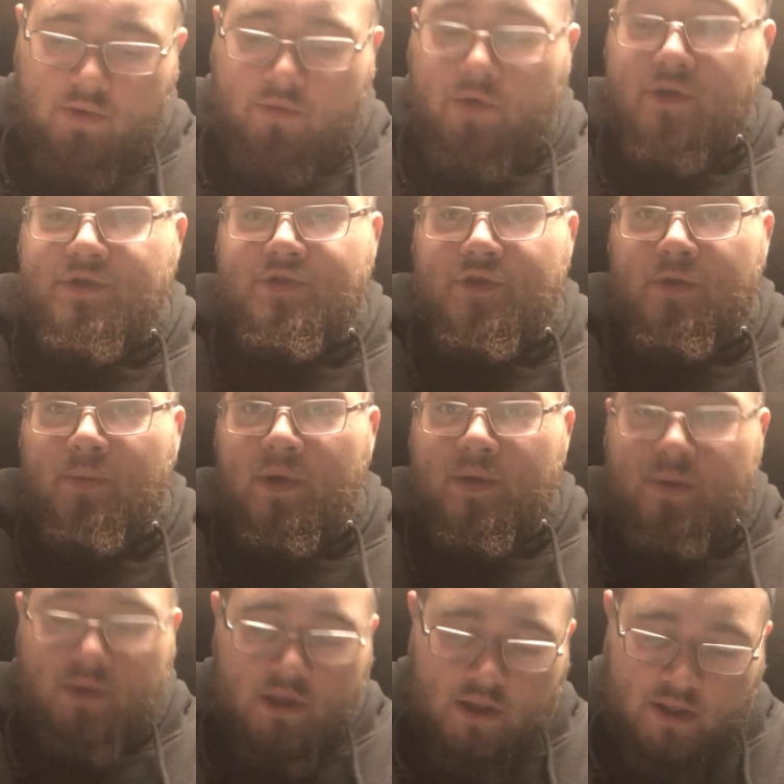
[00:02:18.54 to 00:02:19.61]
first
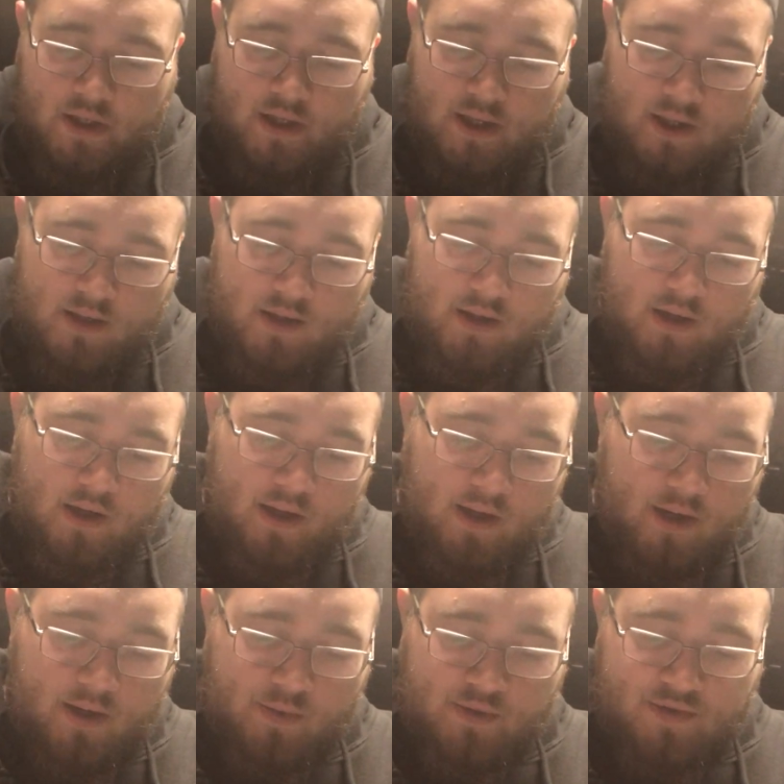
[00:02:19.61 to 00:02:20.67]
turbo I got
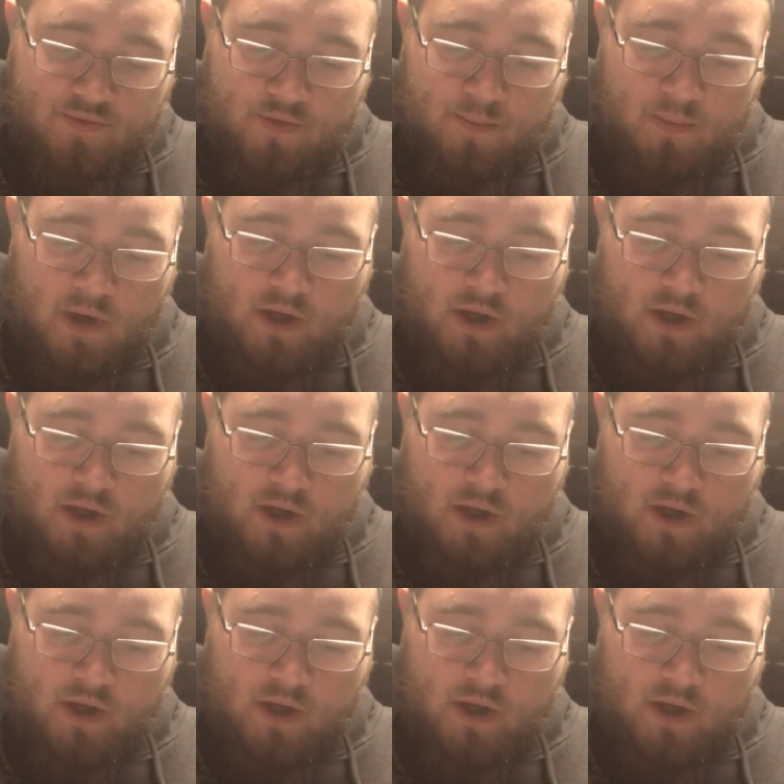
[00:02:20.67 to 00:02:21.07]
was from